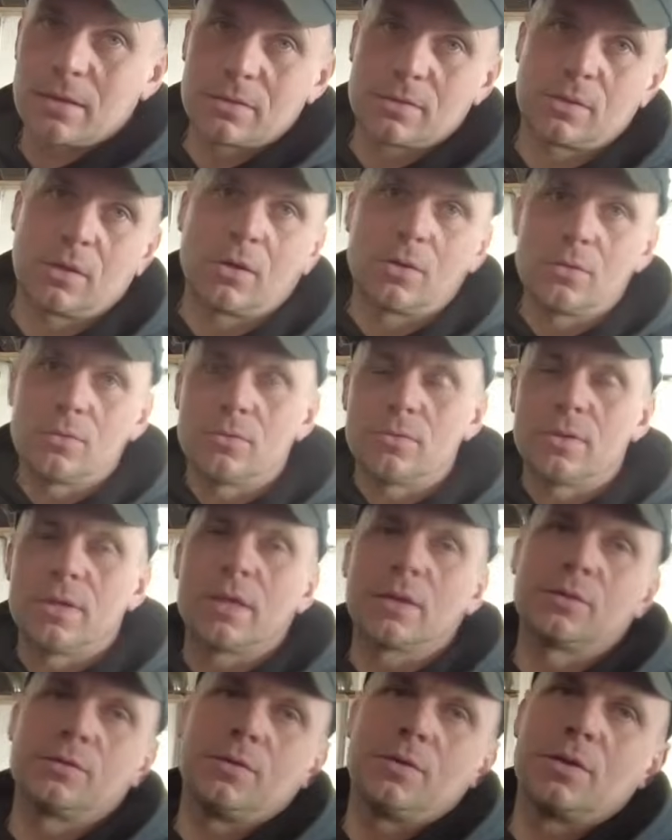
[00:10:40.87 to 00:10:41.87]
So the
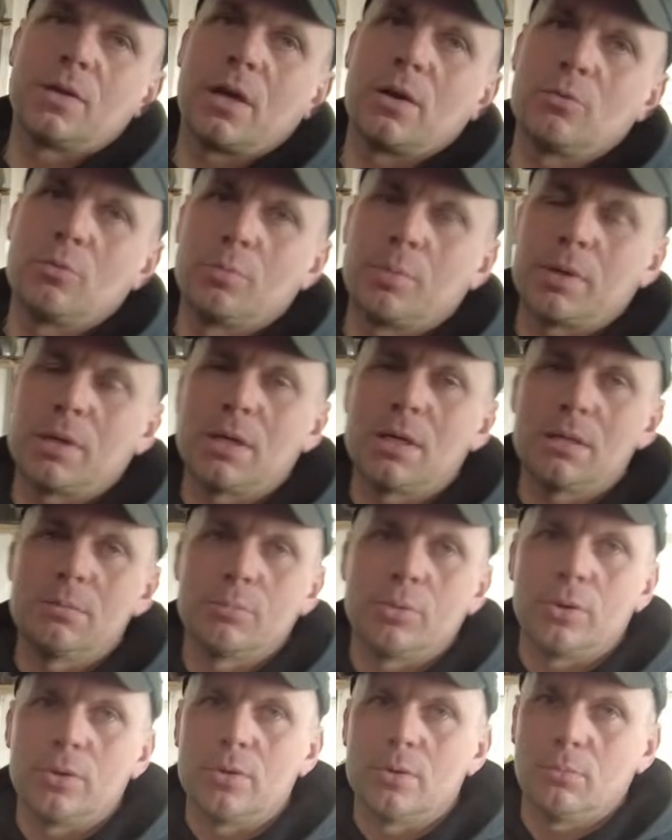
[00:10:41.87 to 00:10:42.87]
next video will be
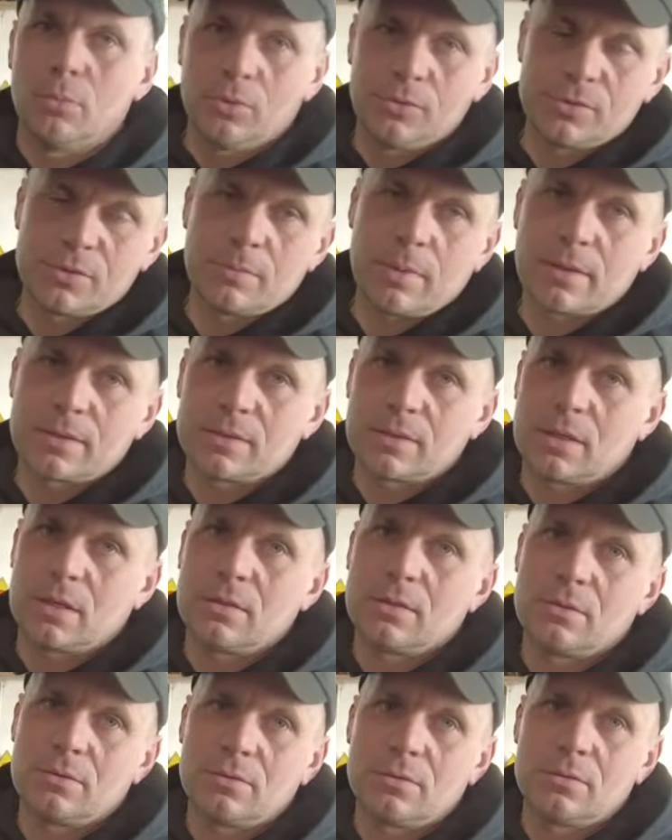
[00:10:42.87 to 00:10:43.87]
putting the Monza back
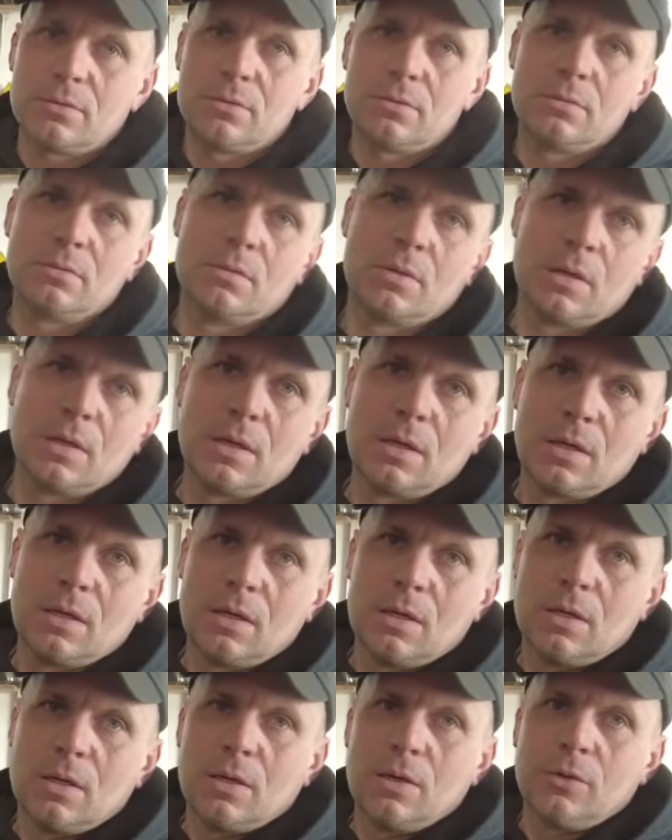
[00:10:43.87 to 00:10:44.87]
together and
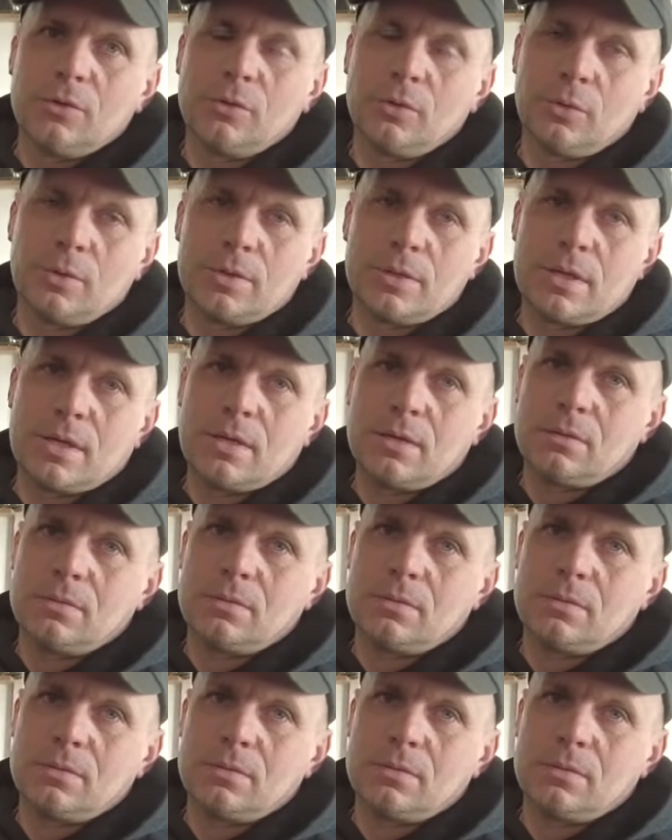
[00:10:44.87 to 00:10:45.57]
sorting that out.